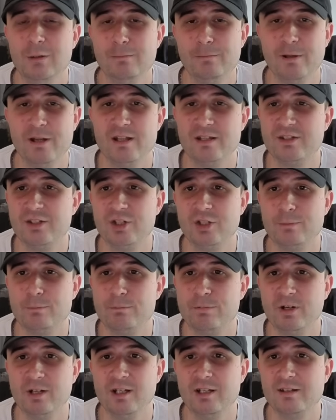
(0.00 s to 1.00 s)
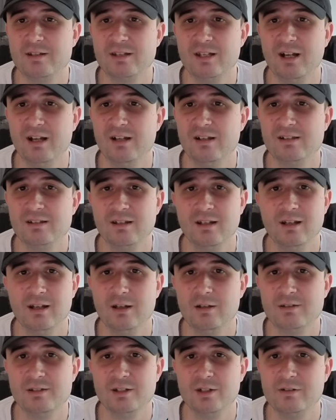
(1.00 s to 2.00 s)
But it's just Brilliant Stars and
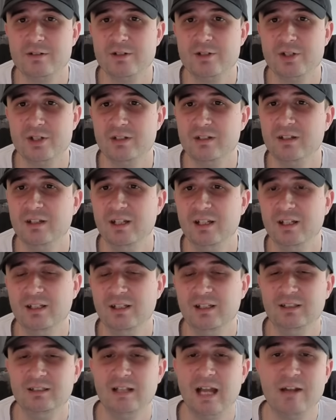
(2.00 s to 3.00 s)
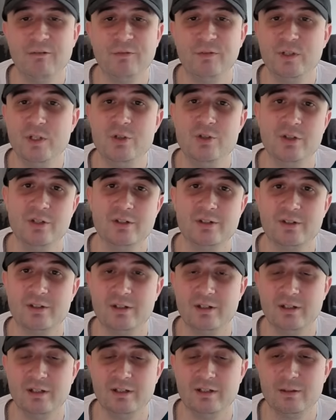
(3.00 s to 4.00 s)
Lost Origin and Fusion
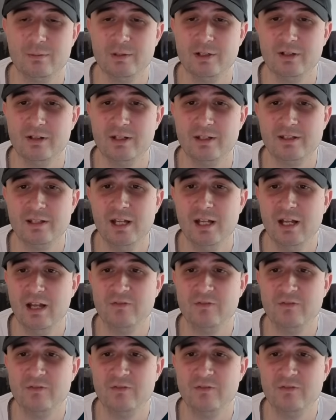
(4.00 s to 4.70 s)
Strike, to be honest,